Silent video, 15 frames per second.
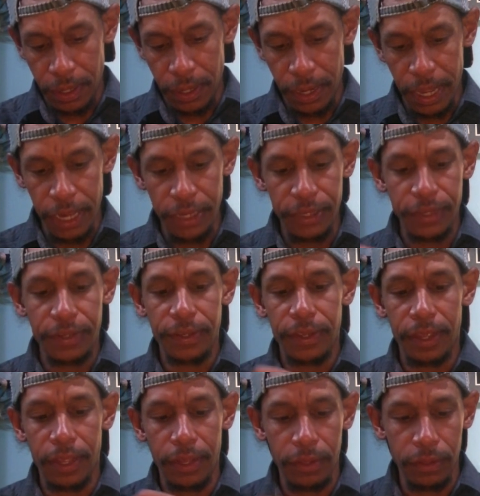nice
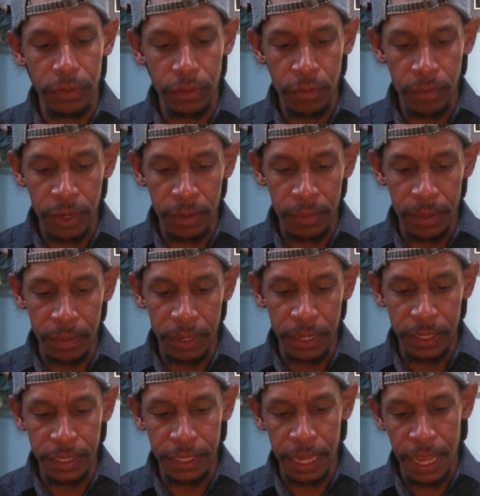aluminum, I'm going
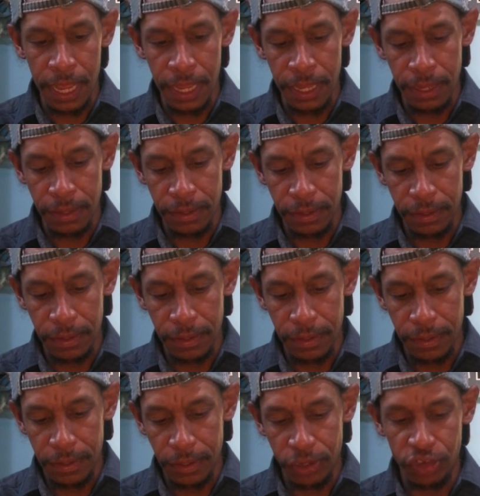to say.
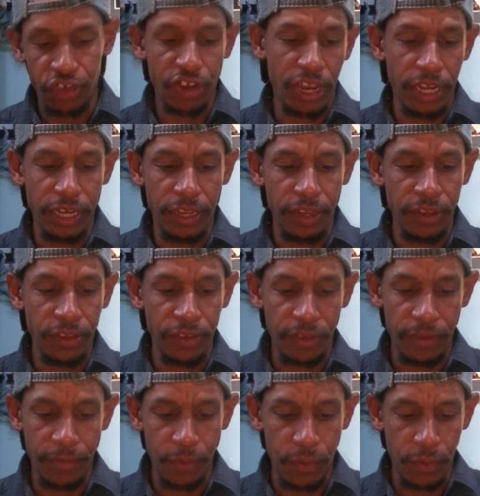Chinese,
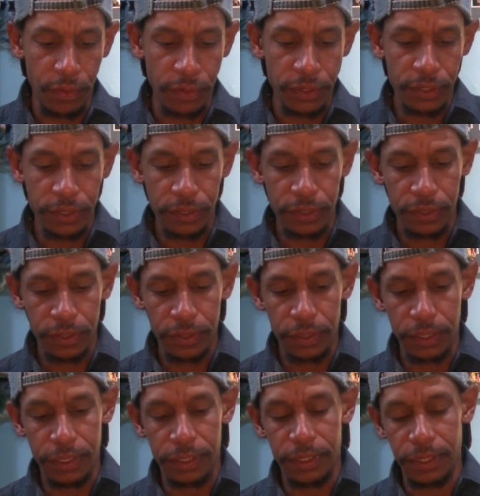of course.
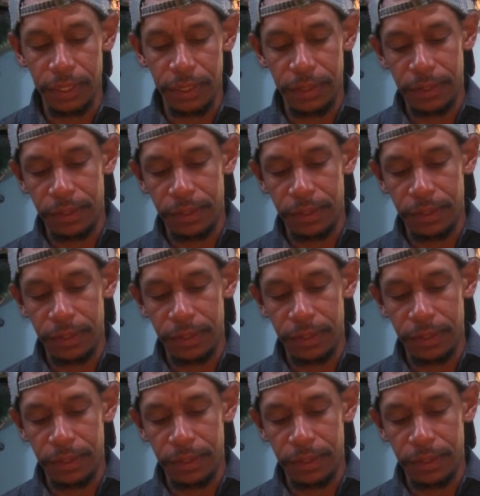Let's see.